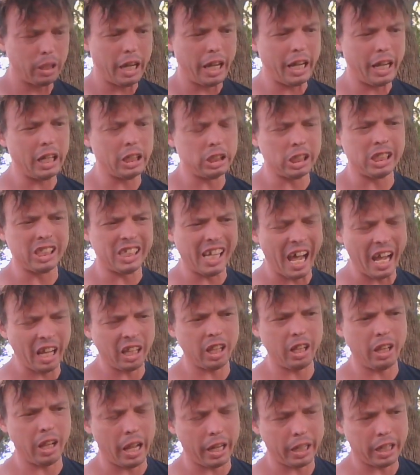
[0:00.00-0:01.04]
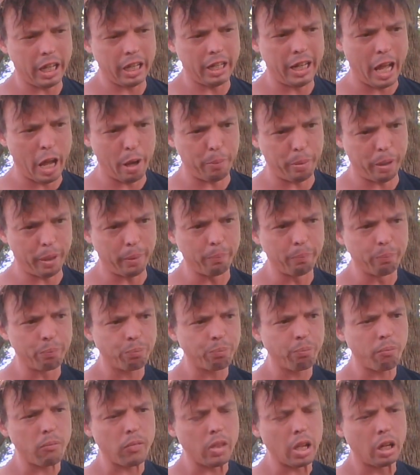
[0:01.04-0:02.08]
It is exactly like kidnapping
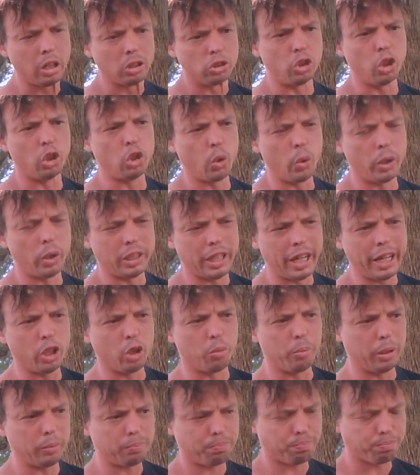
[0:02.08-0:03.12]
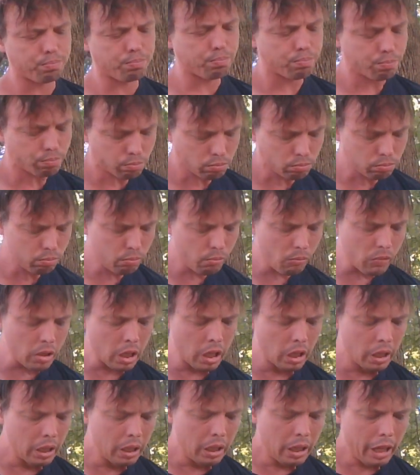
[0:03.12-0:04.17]
due to entanglement.
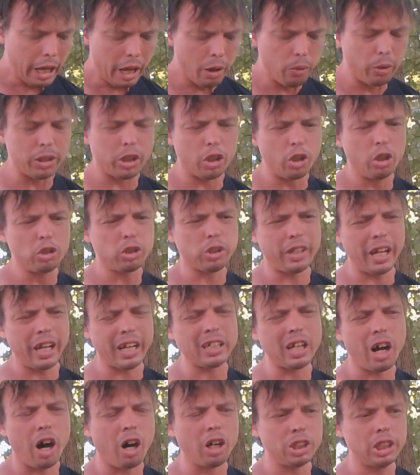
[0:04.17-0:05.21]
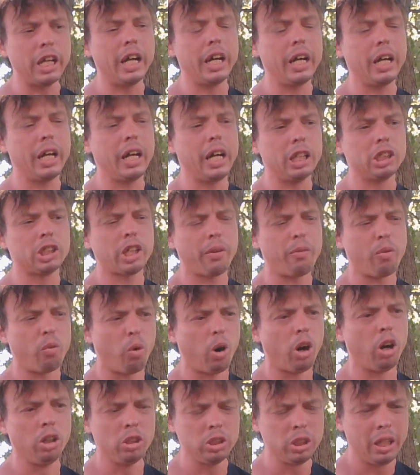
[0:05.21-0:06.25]
And with the use of technology, it's even
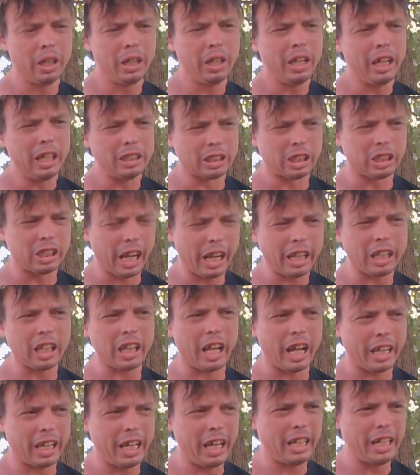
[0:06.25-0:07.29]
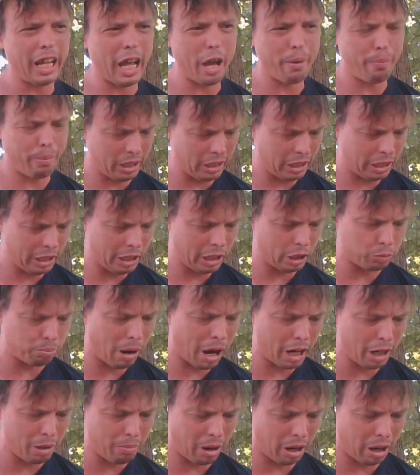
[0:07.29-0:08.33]
worse. It's exactly like kidnapping and then it's
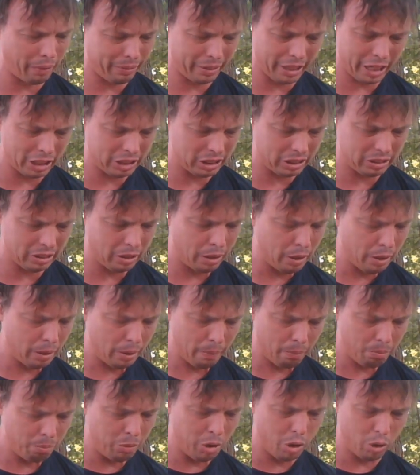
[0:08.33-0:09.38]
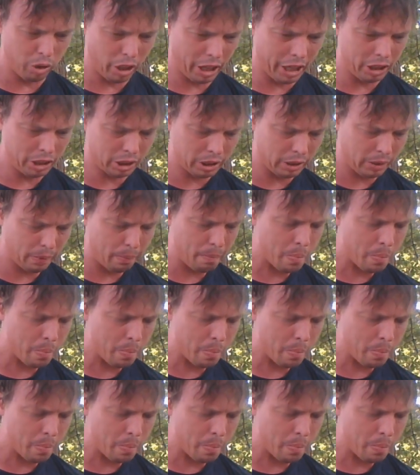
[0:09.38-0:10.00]
body modification, mutilation.